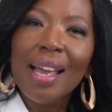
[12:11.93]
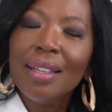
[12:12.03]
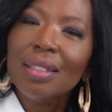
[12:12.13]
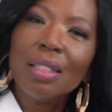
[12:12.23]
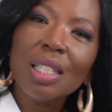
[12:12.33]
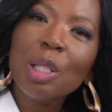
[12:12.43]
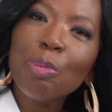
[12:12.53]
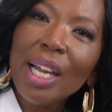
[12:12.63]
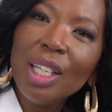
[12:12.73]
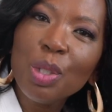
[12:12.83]
It's a
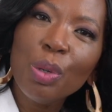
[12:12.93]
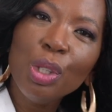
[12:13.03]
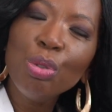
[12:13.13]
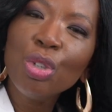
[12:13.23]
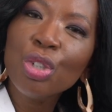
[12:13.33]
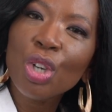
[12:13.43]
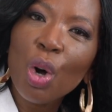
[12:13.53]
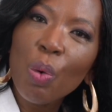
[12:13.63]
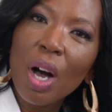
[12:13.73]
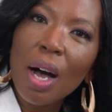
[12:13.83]
space where you
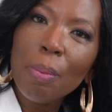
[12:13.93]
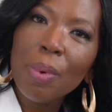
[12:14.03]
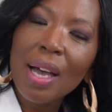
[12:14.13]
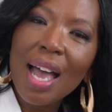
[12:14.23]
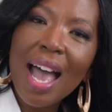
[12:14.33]
show up